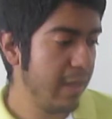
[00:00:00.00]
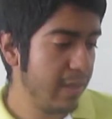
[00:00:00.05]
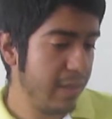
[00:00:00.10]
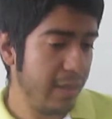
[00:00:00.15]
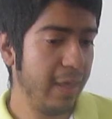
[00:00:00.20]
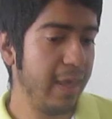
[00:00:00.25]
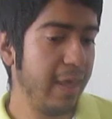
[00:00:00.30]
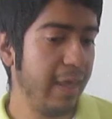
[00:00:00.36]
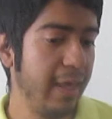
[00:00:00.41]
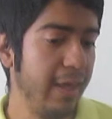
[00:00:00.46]

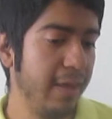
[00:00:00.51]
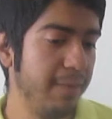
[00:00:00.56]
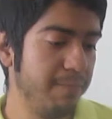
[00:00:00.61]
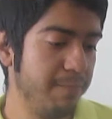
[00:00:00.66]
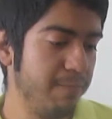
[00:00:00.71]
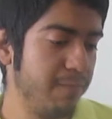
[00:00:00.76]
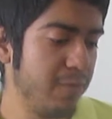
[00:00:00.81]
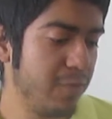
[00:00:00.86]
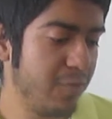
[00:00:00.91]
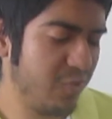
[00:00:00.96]

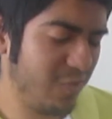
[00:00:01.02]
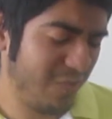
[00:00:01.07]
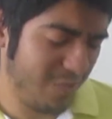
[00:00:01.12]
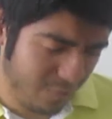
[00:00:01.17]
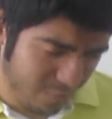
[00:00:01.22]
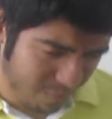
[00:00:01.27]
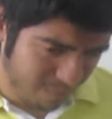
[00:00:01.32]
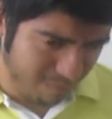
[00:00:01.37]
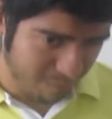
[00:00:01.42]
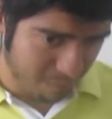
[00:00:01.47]
They
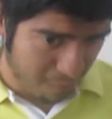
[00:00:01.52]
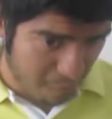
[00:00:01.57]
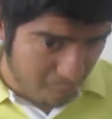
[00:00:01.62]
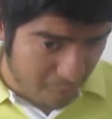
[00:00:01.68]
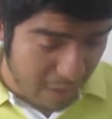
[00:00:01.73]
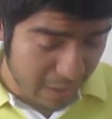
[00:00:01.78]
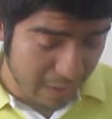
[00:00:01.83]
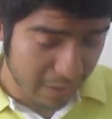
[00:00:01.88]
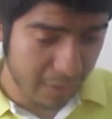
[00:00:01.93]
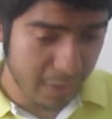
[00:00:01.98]

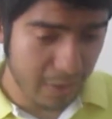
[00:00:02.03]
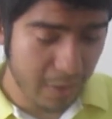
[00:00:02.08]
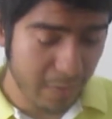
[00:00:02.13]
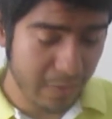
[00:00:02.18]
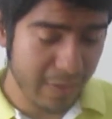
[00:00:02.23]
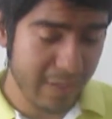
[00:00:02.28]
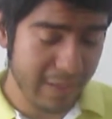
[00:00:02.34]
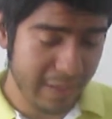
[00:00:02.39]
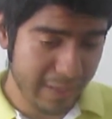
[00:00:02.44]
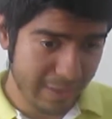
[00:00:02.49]
want to
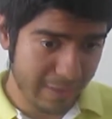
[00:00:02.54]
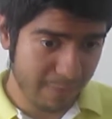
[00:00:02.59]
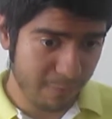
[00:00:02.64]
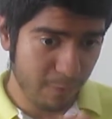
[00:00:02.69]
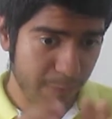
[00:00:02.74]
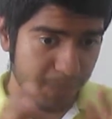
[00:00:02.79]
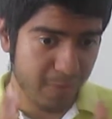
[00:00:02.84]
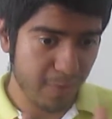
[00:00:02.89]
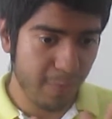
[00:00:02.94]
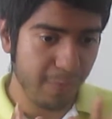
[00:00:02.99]
go and
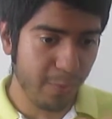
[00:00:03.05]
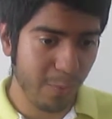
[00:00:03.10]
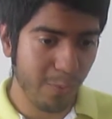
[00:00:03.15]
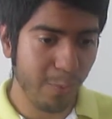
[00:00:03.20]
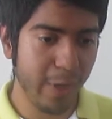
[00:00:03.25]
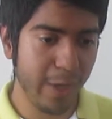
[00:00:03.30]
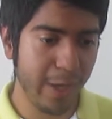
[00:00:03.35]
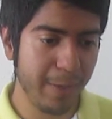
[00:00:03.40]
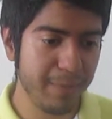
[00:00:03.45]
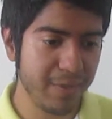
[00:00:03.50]
observe the
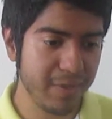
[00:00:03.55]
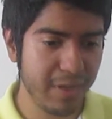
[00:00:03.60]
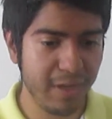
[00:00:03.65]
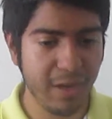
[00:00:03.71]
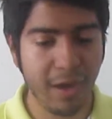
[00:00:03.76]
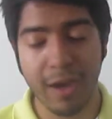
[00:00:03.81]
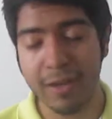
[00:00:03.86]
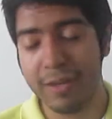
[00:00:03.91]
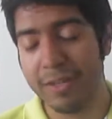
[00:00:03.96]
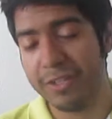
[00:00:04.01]
waves in
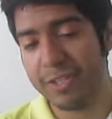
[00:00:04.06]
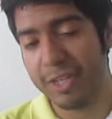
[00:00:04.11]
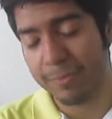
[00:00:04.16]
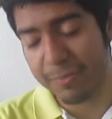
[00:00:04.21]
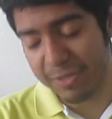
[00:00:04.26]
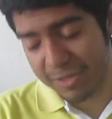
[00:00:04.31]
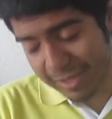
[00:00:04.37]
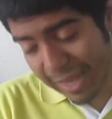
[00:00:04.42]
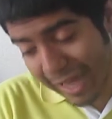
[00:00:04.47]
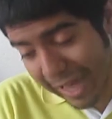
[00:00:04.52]

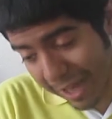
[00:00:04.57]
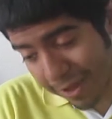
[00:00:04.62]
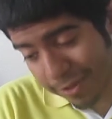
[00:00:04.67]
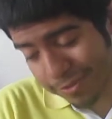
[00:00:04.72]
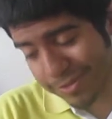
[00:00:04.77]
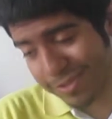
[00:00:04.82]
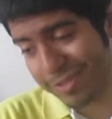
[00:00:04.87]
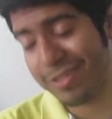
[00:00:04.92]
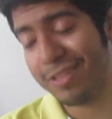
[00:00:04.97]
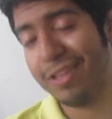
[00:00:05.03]
Hanajima's
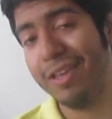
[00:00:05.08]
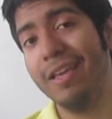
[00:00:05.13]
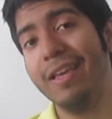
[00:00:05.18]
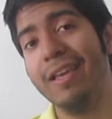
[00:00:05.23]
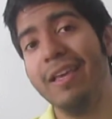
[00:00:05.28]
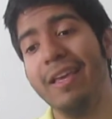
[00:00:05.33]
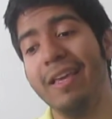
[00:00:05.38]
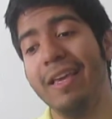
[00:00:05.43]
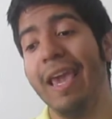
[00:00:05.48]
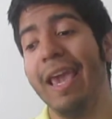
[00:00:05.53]
house
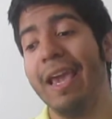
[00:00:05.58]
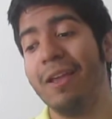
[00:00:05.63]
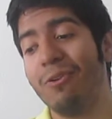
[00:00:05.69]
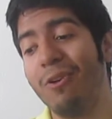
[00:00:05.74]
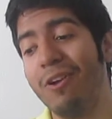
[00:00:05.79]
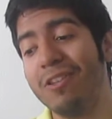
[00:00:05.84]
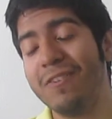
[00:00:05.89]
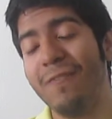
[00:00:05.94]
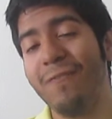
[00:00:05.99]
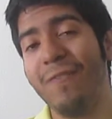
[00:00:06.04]
in
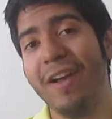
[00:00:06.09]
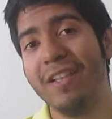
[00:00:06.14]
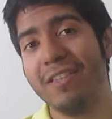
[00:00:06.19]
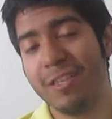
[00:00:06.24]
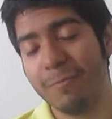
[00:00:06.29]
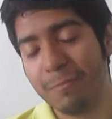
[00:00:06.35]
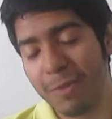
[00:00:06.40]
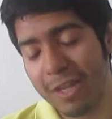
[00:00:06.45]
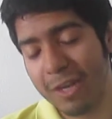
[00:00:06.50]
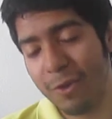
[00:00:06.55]
order to find
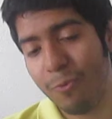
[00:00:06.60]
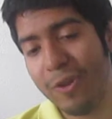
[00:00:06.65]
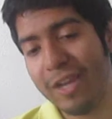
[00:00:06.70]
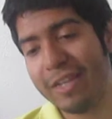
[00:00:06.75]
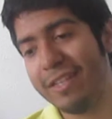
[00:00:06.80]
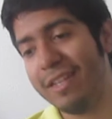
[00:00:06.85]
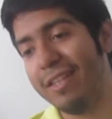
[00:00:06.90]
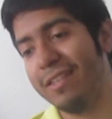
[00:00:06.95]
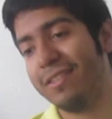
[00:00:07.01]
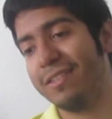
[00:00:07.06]
some kind of
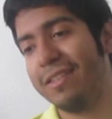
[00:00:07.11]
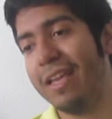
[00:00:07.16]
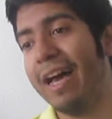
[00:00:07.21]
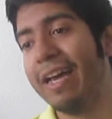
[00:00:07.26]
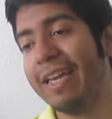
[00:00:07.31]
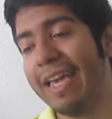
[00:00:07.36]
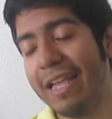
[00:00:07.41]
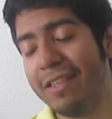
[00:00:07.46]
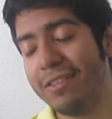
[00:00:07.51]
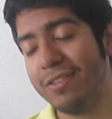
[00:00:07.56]
weakness
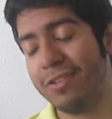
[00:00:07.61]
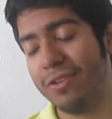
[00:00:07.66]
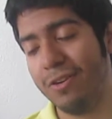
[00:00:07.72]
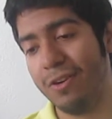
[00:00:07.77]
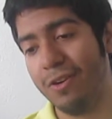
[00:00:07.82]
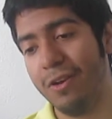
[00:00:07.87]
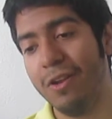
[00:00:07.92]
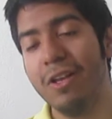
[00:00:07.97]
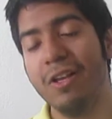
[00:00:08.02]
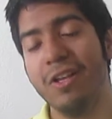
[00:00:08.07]
against
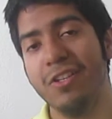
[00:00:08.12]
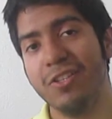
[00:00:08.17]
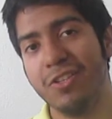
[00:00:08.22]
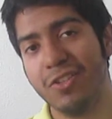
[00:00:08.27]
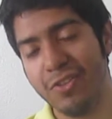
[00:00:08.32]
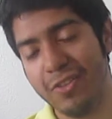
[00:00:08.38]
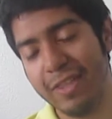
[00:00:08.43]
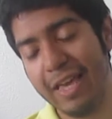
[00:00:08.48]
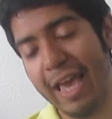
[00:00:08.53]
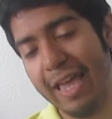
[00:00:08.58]
her
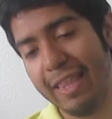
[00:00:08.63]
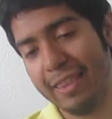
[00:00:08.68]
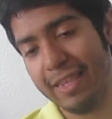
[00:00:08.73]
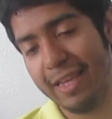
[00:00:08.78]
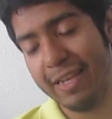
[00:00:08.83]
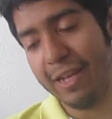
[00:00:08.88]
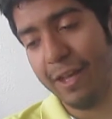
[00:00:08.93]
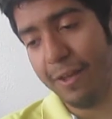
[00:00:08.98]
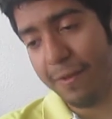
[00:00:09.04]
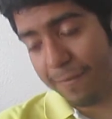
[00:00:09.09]
so that
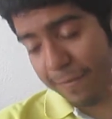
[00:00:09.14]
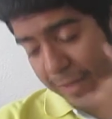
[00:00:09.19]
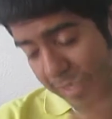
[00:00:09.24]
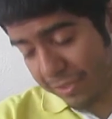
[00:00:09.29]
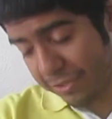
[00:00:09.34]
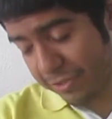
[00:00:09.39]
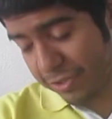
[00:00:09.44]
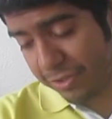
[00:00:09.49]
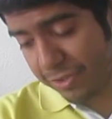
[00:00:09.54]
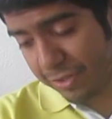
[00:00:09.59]
then
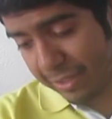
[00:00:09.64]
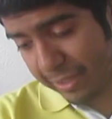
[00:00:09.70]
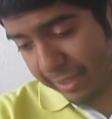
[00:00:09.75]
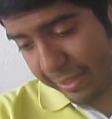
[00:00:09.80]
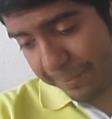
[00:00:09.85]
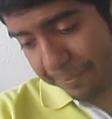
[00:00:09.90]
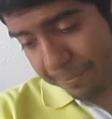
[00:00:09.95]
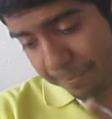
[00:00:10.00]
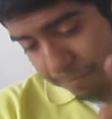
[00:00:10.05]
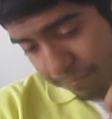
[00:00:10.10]

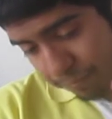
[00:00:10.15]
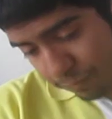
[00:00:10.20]
eventually